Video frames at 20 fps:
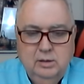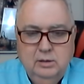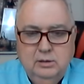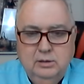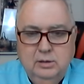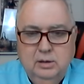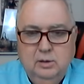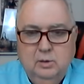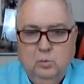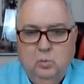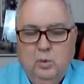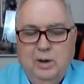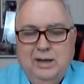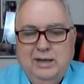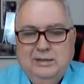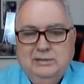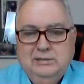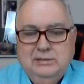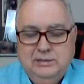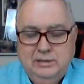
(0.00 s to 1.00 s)
Y'all, why
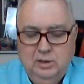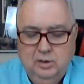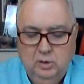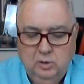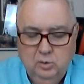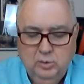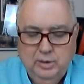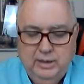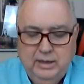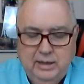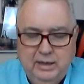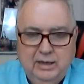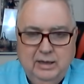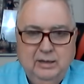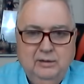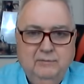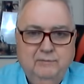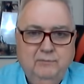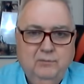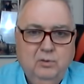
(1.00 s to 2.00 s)
is it
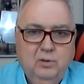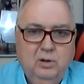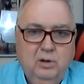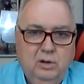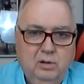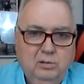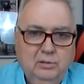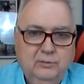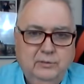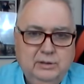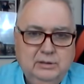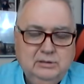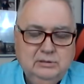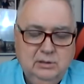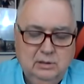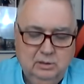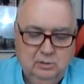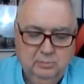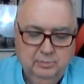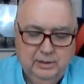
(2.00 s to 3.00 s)
okay for all of these
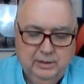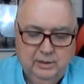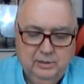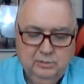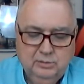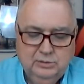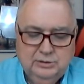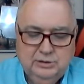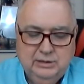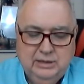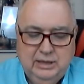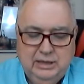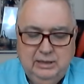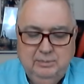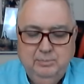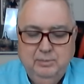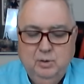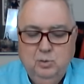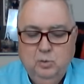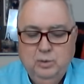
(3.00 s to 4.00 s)
lawmakers to
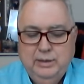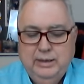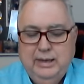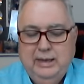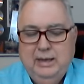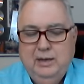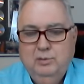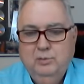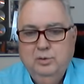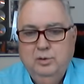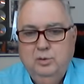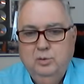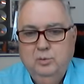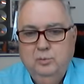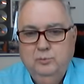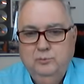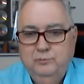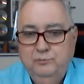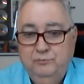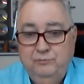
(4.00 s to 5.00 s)
keep going out
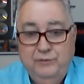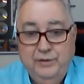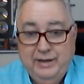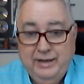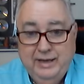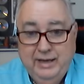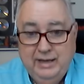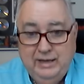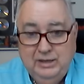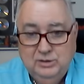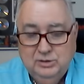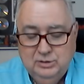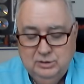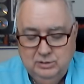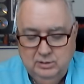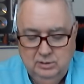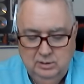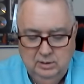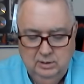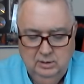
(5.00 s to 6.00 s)
on vacation?
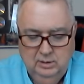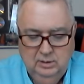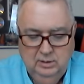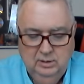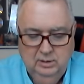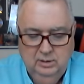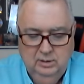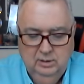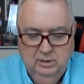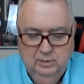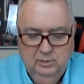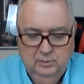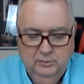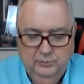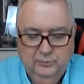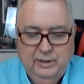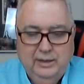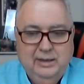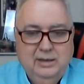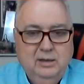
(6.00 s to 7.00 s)

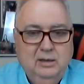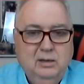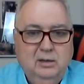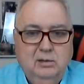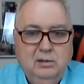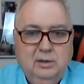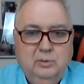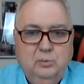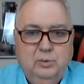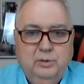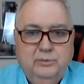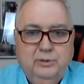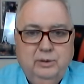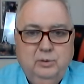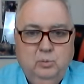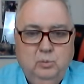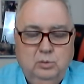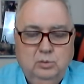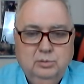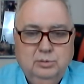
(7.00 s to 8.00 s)
They can call it what they
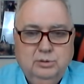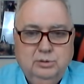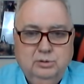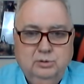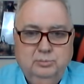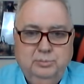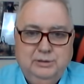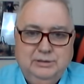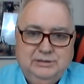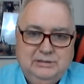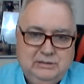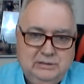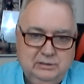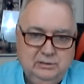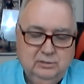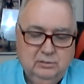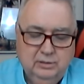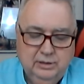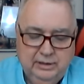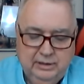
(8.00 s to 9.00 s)
want to, but
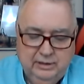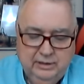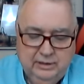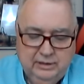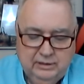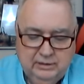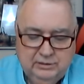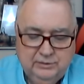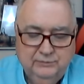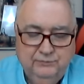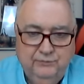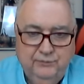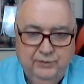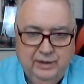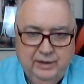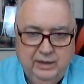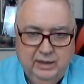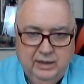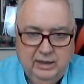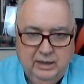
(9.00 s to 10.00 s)
still, it is
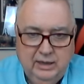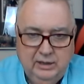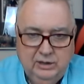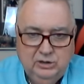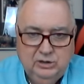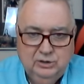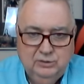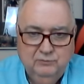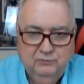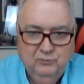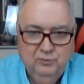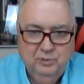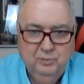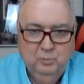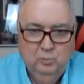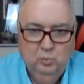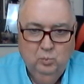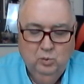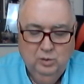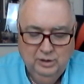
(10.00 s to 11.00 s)
vacation
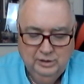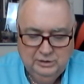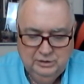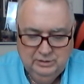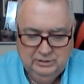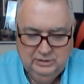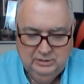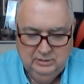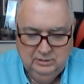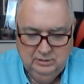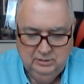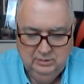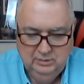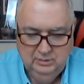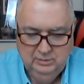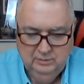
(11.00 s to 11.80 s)
from Washington.